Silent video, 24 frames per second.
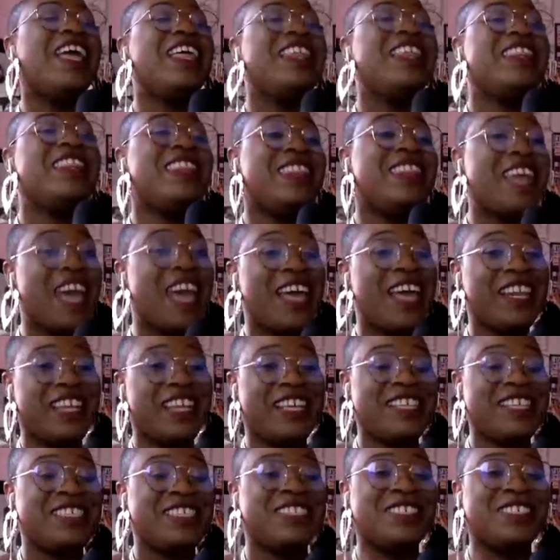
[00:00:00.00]
That
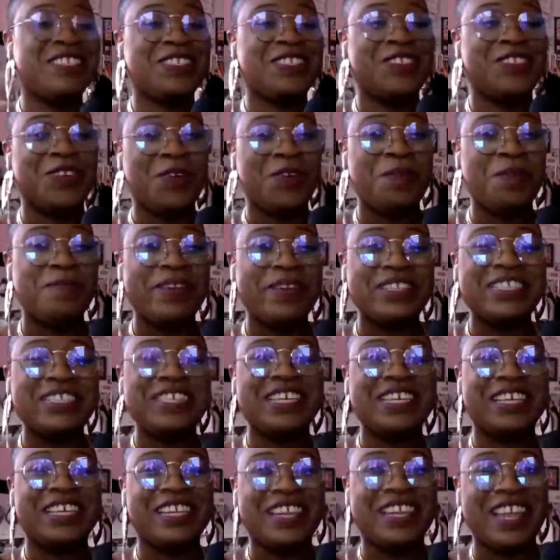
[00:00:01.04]
is the
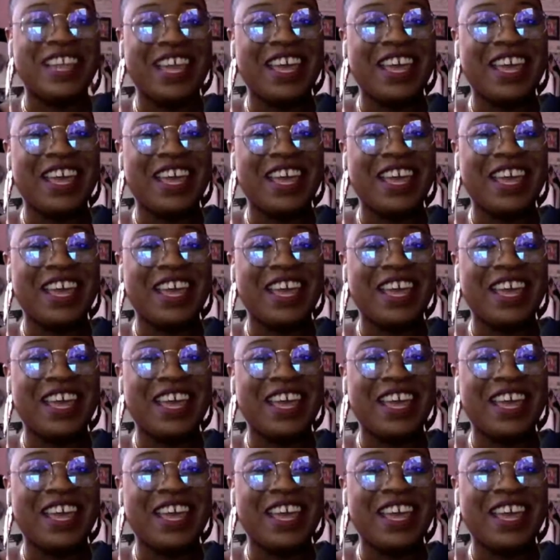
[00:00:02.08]
tormenting in the